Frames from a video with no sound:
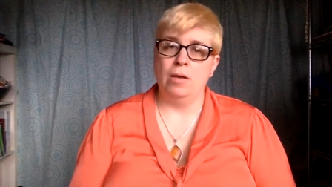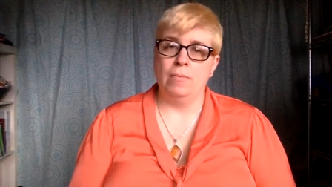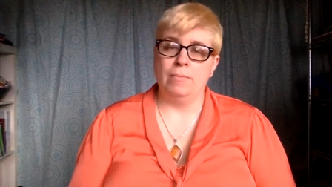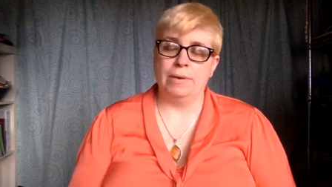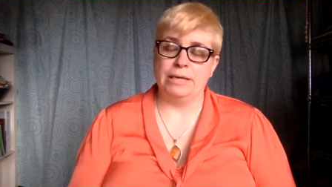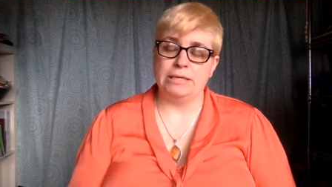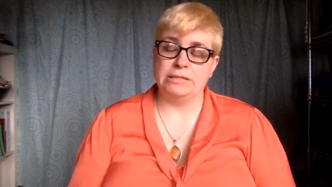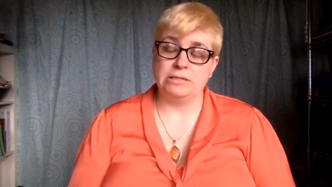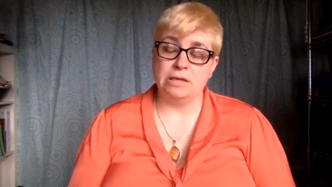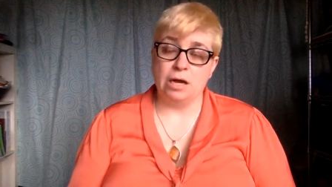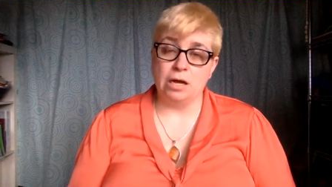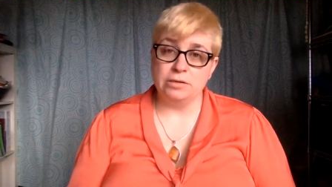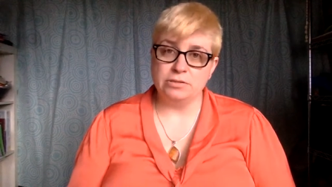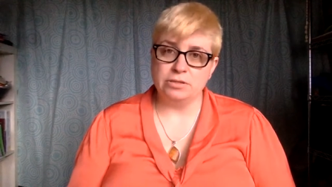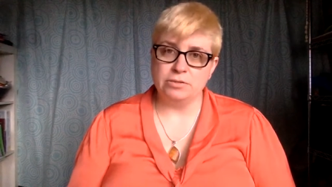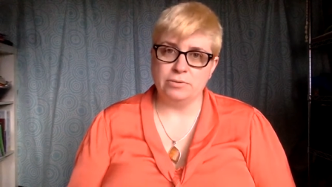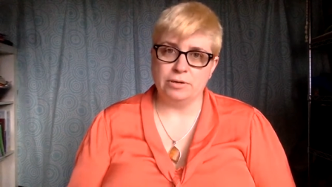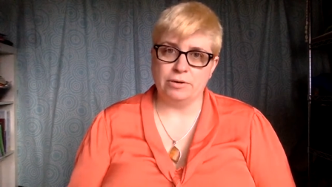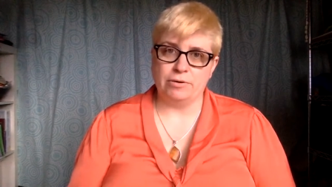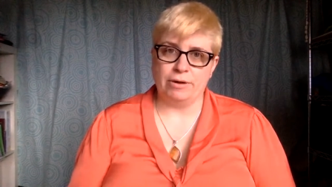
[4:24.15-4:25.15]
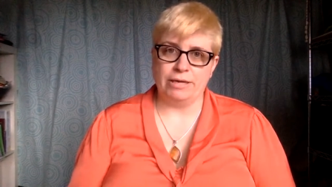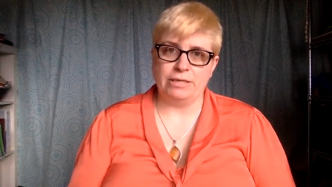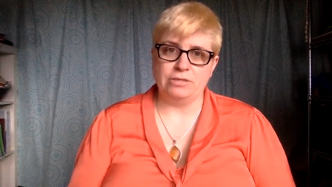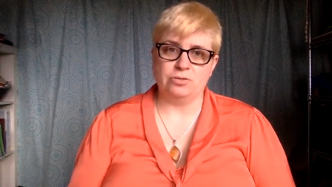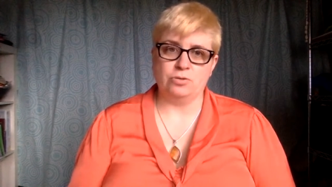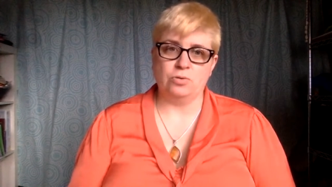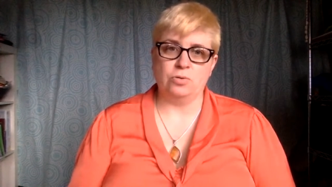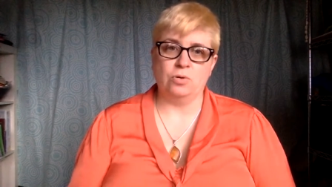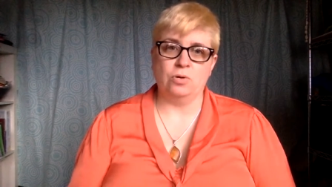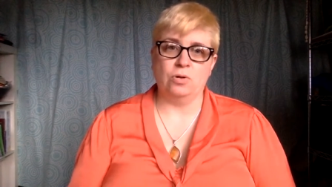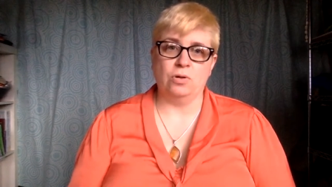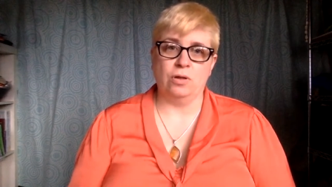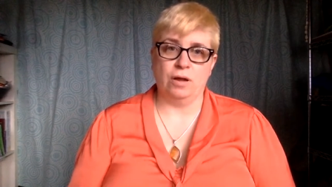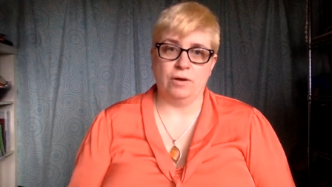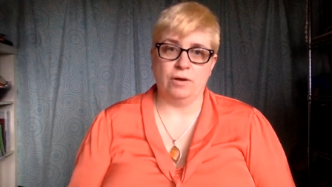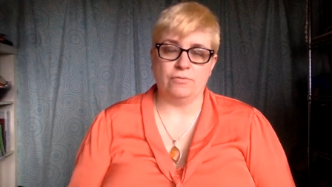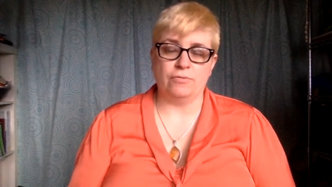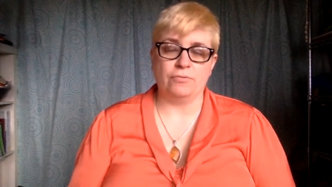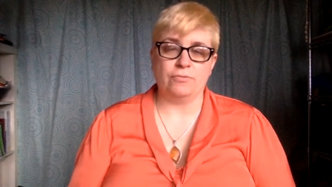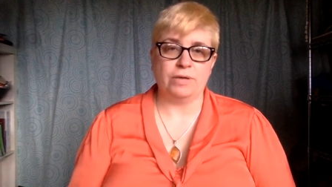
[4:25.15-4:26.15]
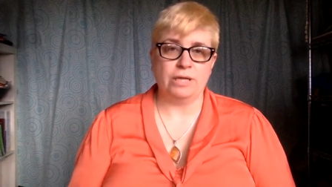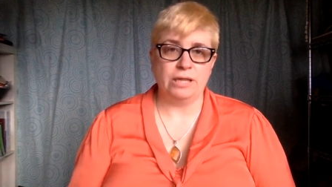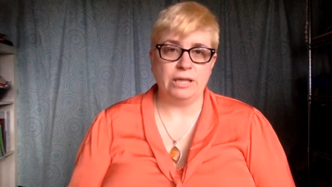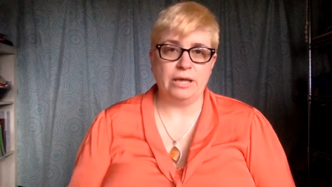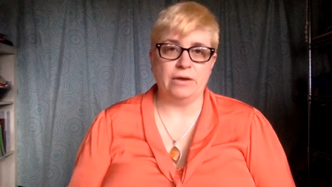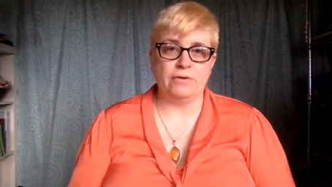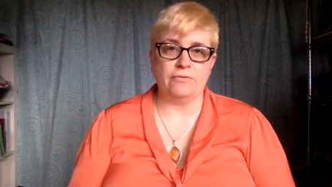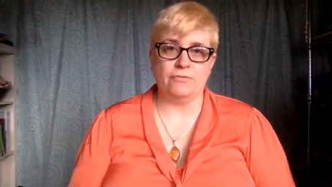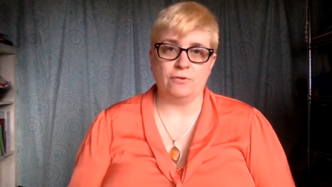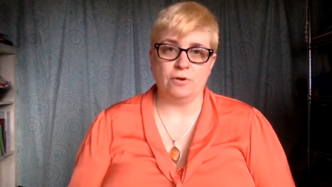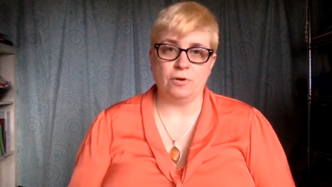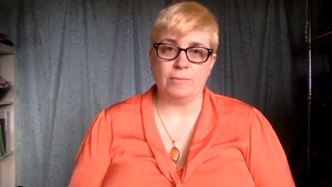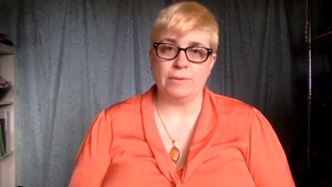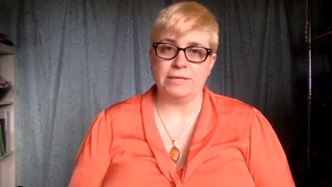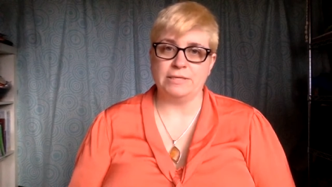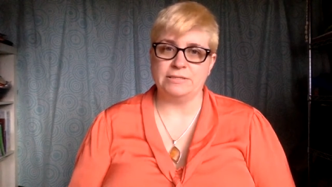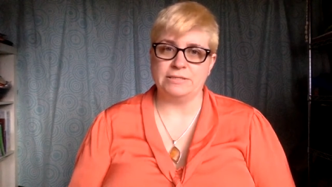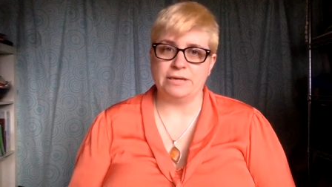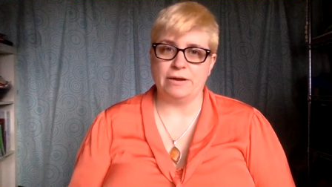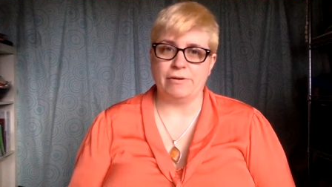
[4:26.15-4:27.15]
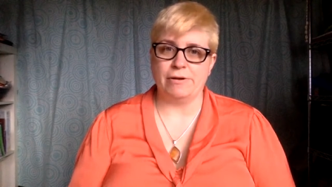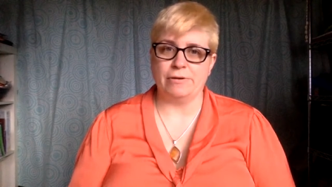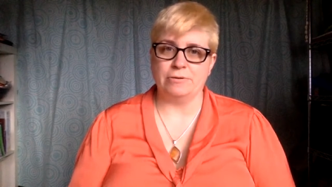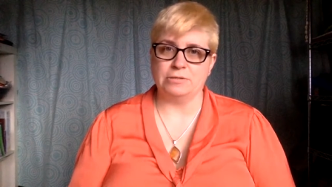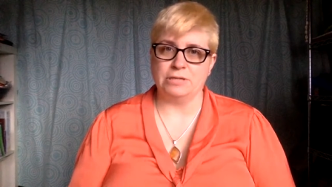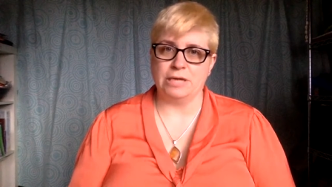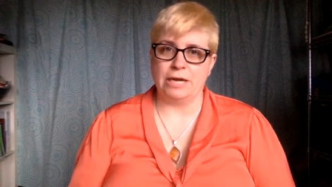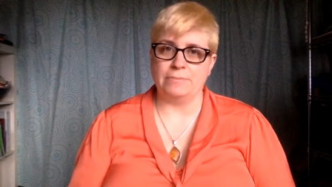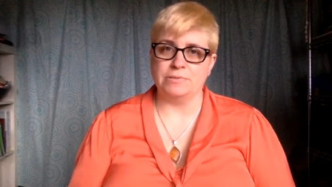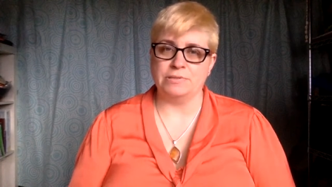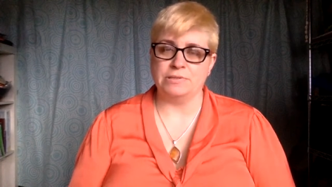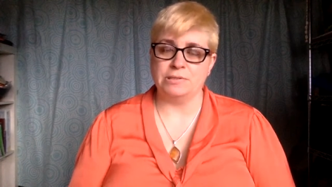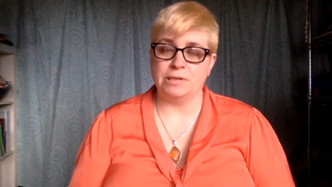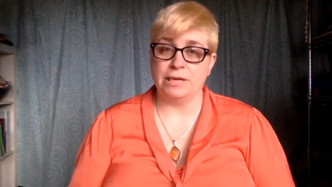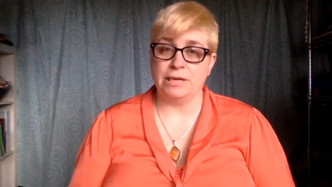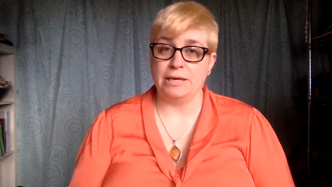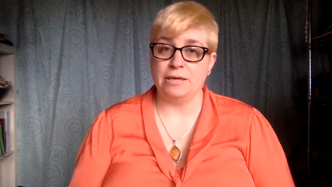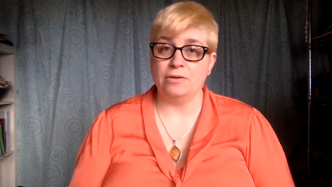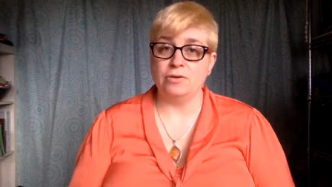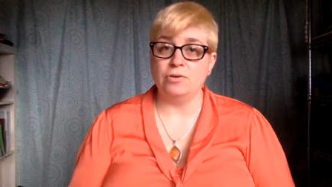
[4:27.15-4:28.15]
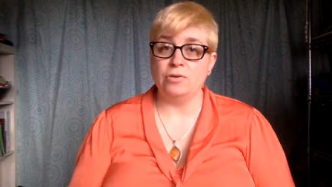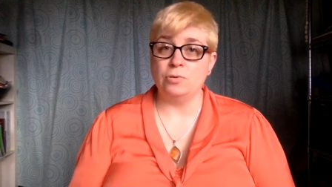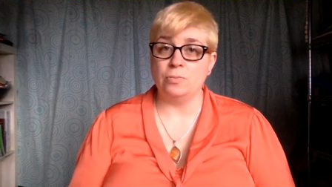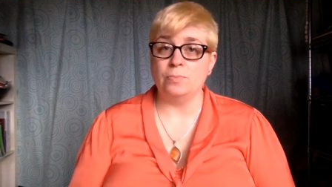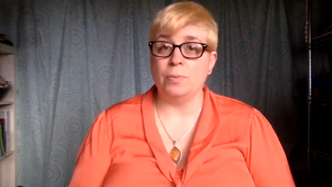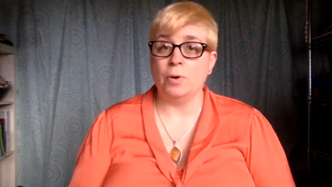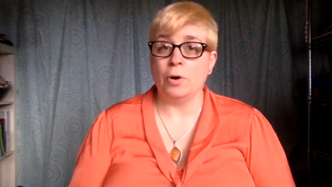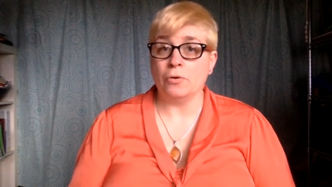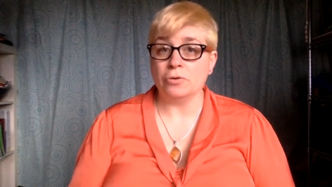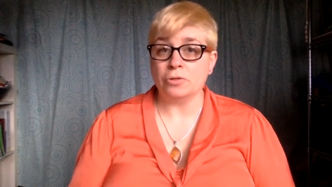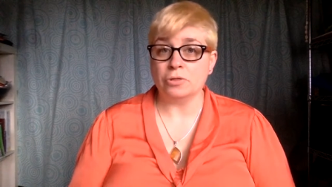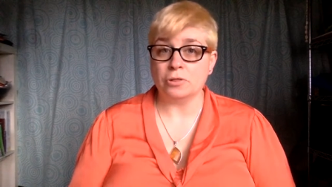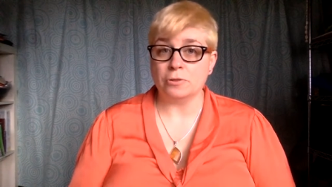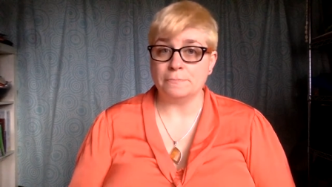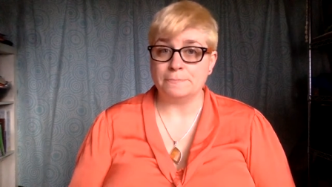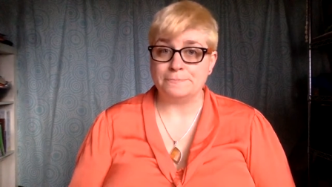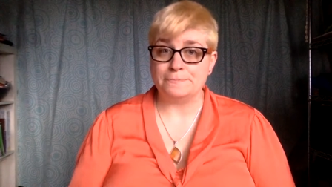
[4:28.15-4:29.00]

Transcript: but it's also a great tool of really affirming stereotypes. It can do both.